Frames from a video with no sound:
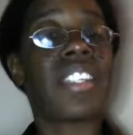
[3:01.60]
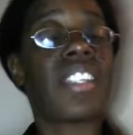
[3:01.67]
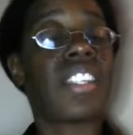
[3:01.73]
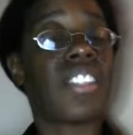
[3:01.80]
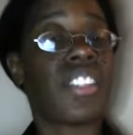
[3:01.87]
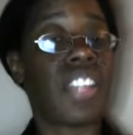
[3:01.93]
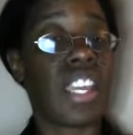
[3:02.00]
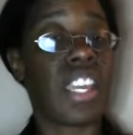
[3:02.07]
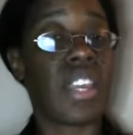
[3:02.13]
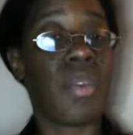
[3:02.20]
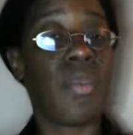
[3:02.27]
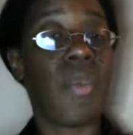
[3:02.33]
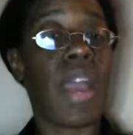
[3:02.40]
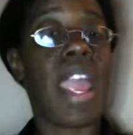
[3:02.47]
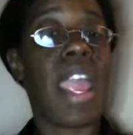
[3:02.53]
the
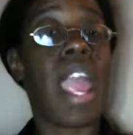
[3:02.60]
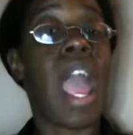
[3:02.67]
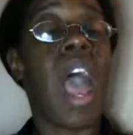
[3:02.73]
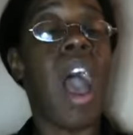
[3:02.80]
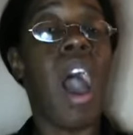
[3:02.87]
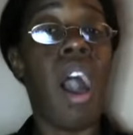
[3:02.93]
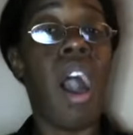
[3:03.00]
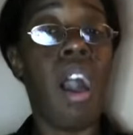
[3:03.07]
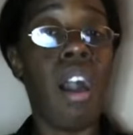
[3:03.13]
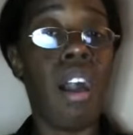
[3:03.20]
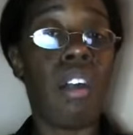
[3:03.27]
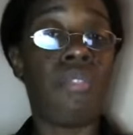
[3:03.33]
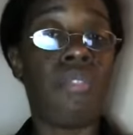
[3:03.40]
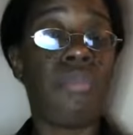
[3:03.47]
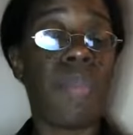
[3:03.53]
second way
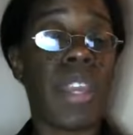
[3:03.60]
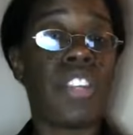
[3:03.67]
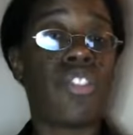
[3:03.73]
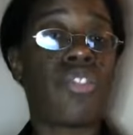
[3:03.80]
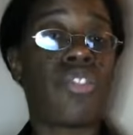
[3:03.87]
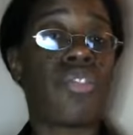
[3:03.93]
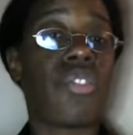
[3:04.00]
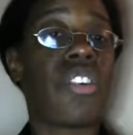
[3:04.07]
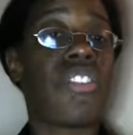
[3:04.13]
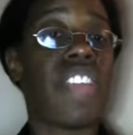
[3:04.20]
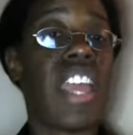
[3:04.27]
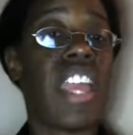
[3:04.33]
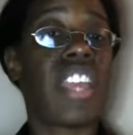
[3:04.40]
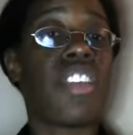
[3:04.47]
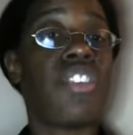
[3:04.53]
of making sure
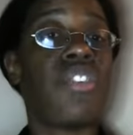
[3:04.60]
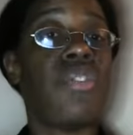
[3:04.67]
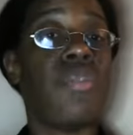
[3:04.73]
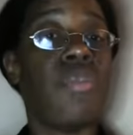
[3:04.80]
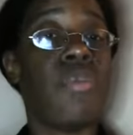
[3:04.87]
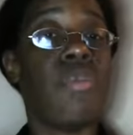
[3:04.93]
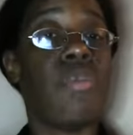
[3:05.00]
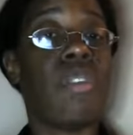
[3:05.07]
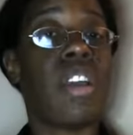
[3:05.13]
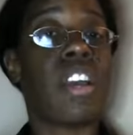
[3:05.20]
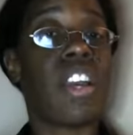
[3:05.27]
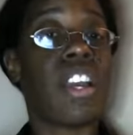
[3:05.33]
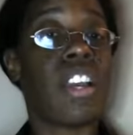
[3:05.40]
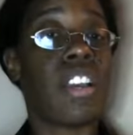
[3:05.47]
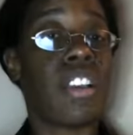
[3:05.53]
that you
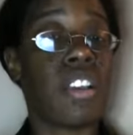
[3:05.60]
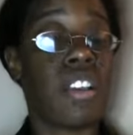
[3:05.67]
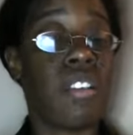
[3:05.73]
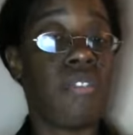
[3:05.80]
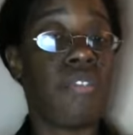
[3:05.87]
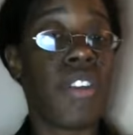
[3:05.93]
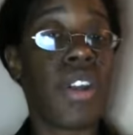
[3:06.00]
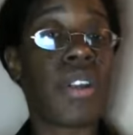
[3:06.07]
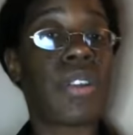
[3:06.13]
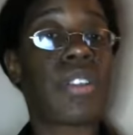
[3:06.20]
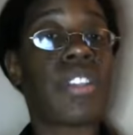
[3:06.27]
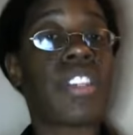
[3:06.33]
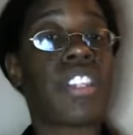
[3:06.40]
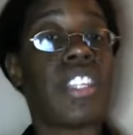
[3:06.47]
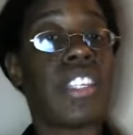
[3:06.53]

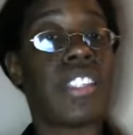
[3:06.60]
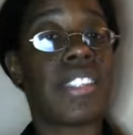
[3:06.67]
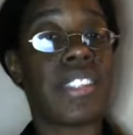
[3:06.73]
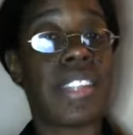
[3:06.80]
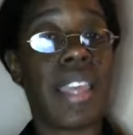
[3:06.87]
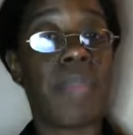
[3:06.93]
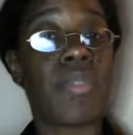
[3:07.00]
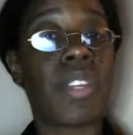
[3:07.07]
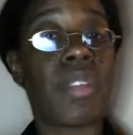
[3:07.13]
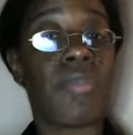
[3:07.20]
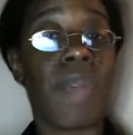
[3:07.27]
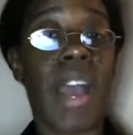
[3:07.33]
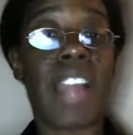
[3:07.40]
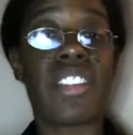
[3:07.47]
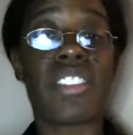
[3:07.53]
convert the
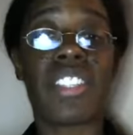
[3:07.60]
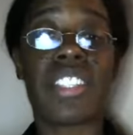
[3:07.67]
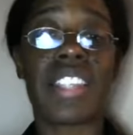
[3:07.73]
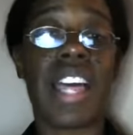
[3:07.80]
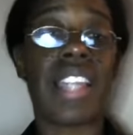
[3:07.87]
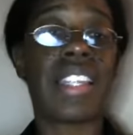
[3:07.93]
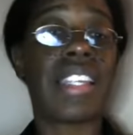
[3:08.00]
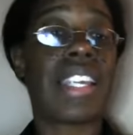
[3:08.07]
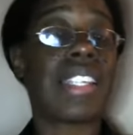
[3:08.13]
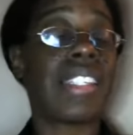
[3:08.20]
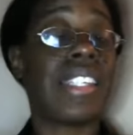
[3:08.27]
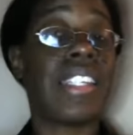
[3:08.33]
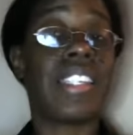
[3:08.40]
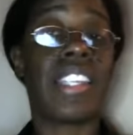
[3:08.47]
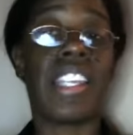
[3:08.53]
skeptic buyers this holiday
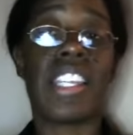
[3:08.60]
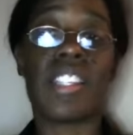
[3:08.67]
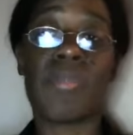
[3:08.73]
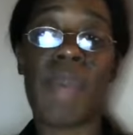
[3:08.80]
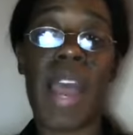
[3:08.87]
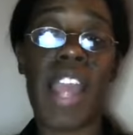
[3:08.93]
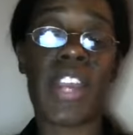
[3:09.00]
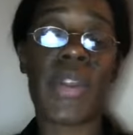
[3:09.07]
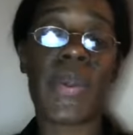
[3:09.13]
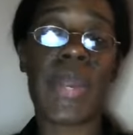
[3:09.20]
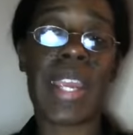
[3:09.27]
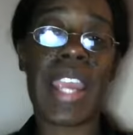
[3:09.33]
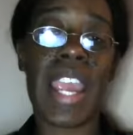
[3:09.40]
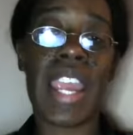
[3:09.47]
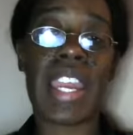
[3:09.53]
season is by
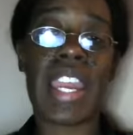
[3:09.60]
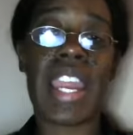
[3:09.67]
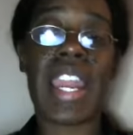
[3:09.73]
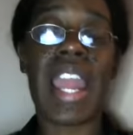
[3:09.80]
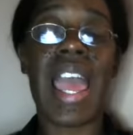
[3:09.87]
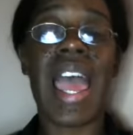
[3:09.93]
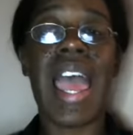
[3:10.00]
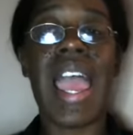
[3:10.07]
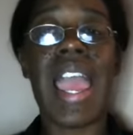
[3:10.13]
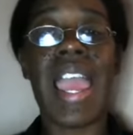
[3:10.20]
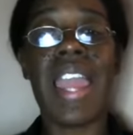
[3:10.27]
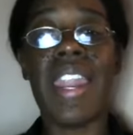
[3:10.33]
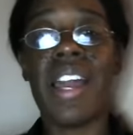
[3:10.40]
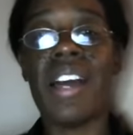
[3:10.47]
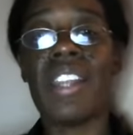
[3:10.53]
creating
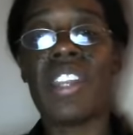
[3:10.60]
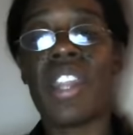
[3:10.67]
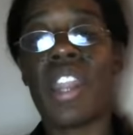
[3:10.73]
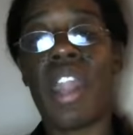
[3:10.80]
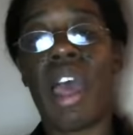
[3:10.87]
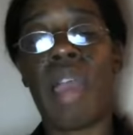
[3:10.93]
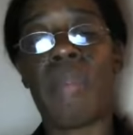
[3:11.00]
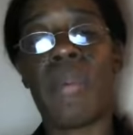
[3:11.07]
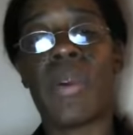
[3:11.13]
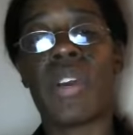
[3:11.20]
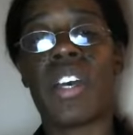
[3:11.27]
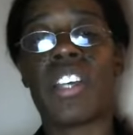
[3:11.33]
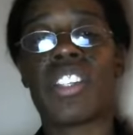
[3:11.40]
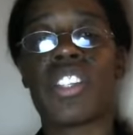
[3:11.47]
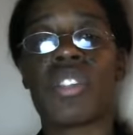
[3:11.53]
an undeniable
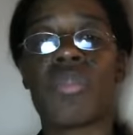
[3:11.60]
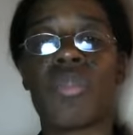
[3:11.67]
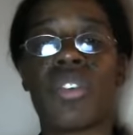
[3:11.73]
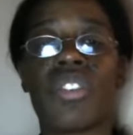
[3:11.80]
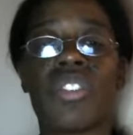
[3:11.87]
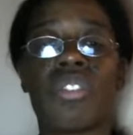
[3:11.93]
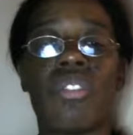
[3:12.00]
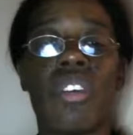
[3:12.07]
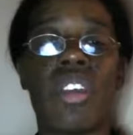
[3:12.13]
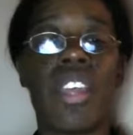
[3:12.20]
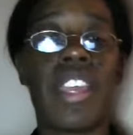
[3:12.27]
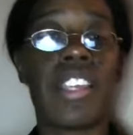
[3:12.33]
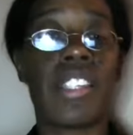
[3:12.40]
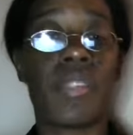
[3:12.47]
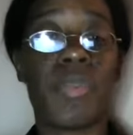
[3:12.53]
customer's
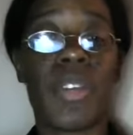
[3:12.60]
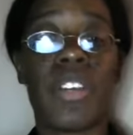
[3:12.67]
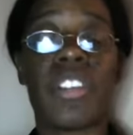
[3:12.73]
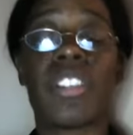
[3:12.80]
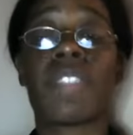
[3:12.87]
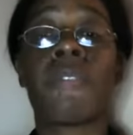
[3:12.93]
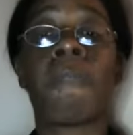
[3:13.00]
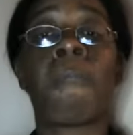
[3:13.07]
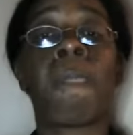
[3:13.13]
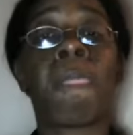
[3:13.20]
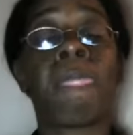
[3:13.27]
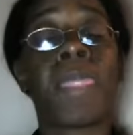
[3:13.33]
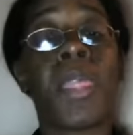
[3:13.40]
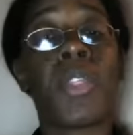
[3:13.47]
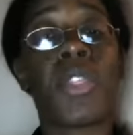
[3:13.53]
experience.
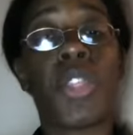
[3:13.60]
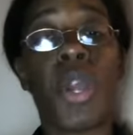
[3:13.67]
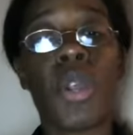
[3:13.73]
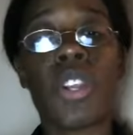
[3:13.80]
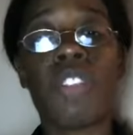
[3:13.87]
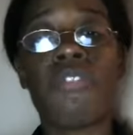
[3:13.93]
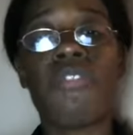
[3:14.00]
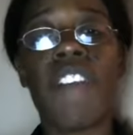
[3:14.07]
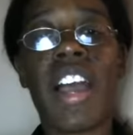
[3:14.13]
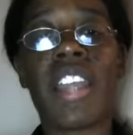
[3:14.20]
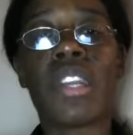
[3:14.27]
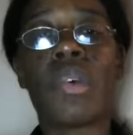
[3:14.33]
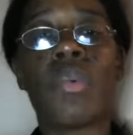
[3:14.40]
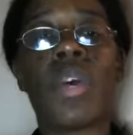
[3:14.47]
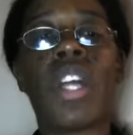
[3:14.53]
The third and
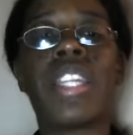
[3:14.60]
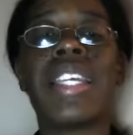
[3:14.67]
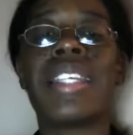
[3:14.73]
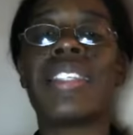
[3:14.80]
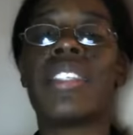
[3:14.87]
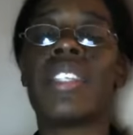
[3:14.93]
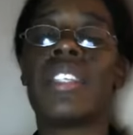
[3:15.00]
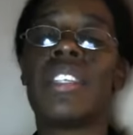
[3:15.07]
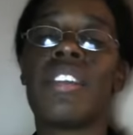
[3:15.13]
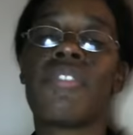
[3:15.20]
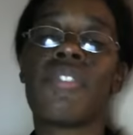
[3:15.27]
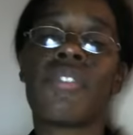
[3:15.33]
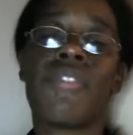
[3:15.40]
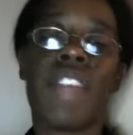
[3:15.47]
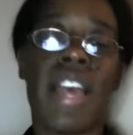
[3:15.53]
final one is
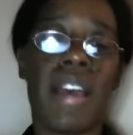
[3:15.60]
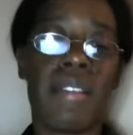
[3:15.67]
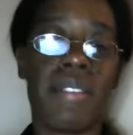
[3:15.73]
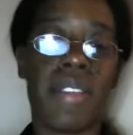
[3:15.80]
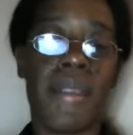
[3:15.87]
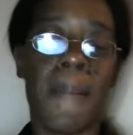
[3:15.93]
deliver value.